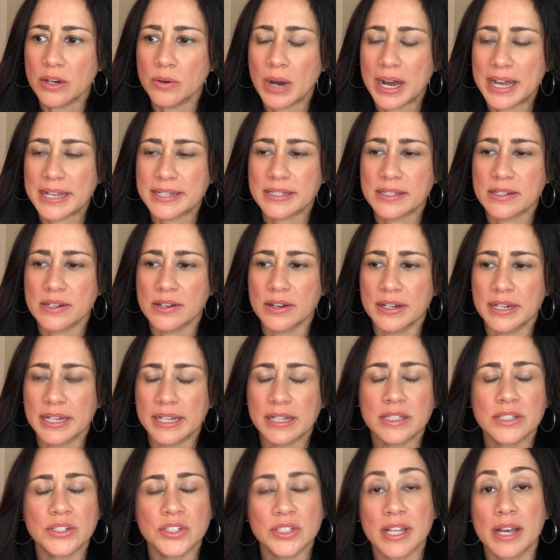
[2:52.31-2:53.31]
as an
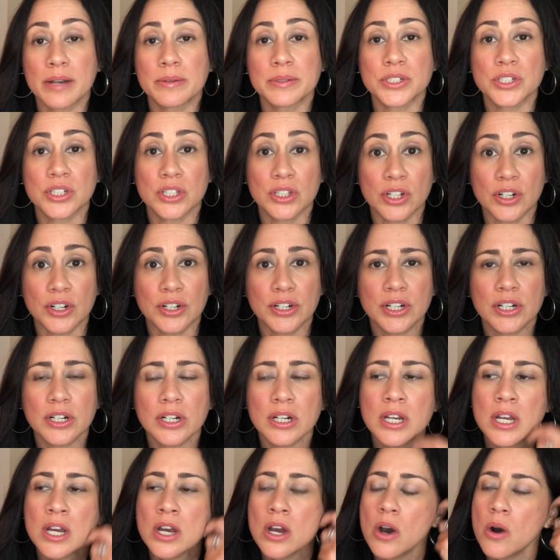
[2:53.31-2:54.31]
English language learner,
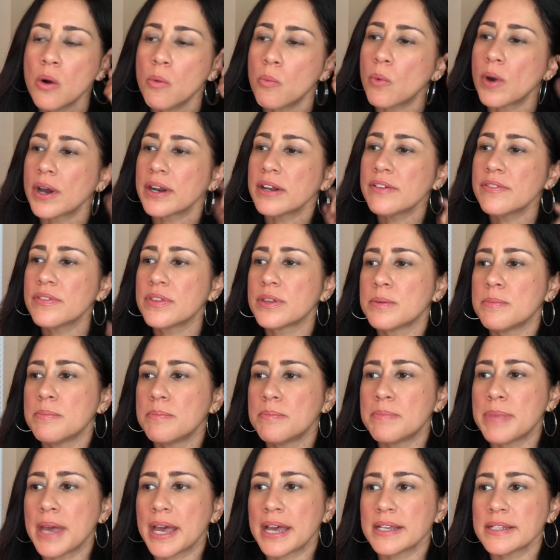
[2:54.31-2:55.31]
one of the
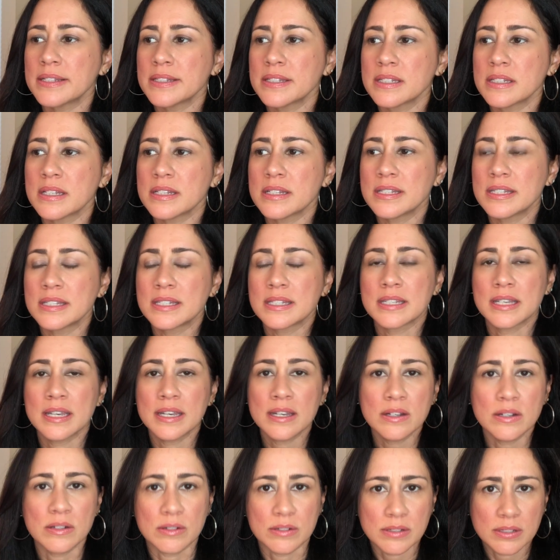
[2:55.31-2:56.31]
best
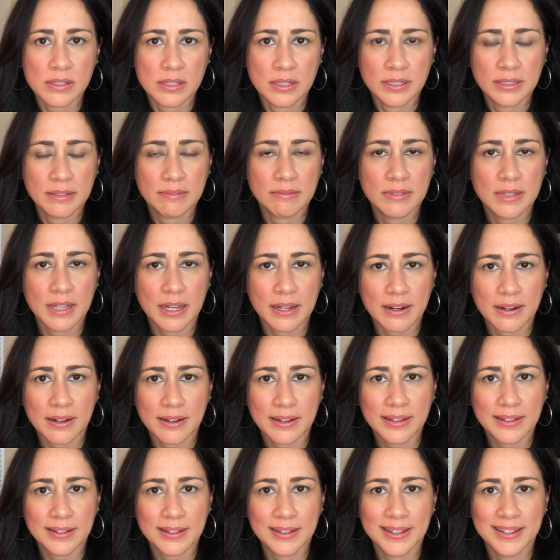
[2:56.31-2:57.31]
skills that
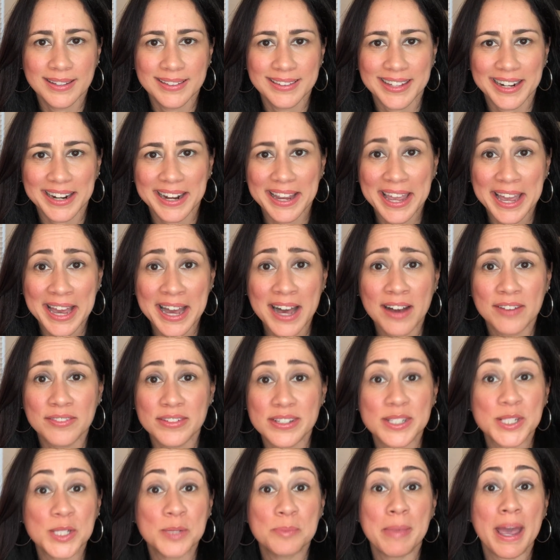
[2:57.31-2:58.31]
I have
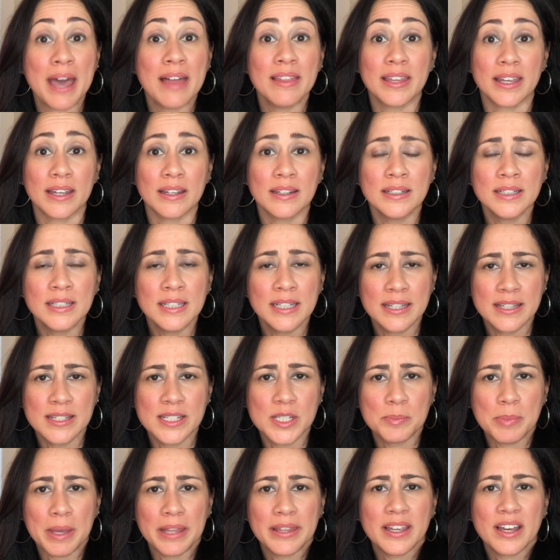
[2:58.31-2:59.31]
is spelling, the
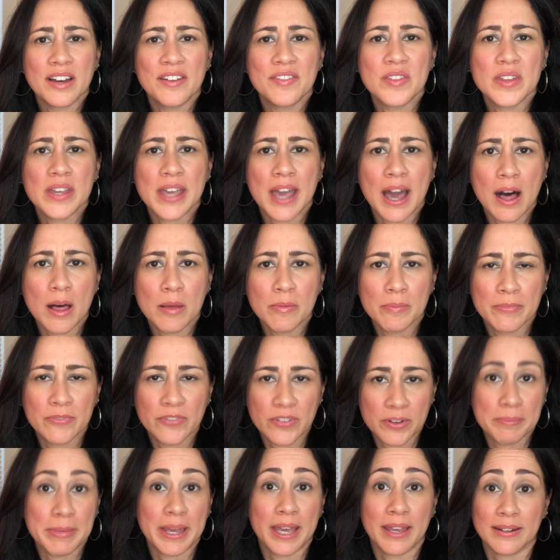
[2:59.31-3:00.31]
spelling of the
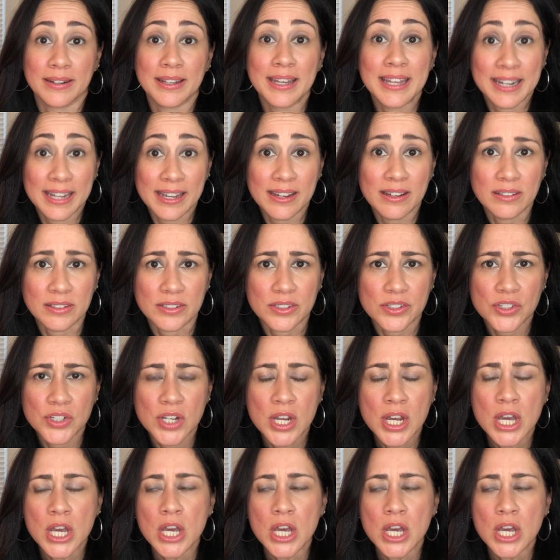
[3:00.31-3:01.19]
alphabet in English,